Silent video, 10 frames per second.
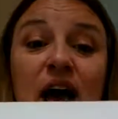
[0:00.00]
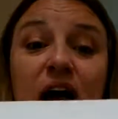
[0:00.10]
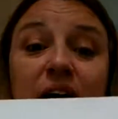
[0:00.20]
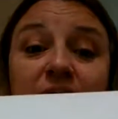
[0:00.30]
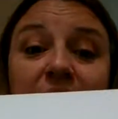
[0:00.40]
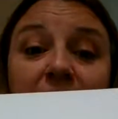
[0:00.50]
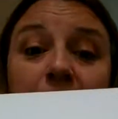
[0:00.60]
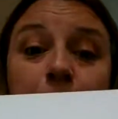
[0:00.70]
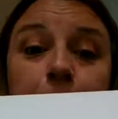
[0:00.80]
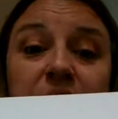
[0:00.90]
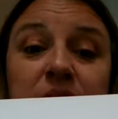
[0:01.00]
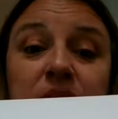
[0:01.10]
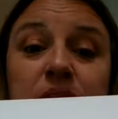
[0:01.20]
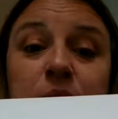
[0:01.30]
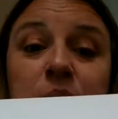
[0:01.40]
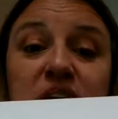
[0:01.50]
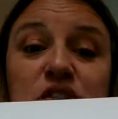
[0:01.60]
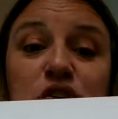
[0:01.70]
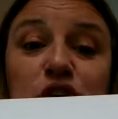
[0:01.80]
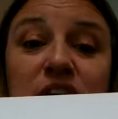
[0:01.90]
a gap in my
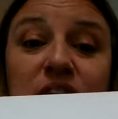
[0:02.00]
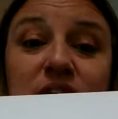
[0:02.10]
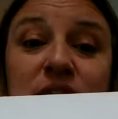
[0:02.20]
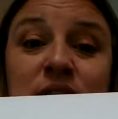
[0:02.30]
circuit?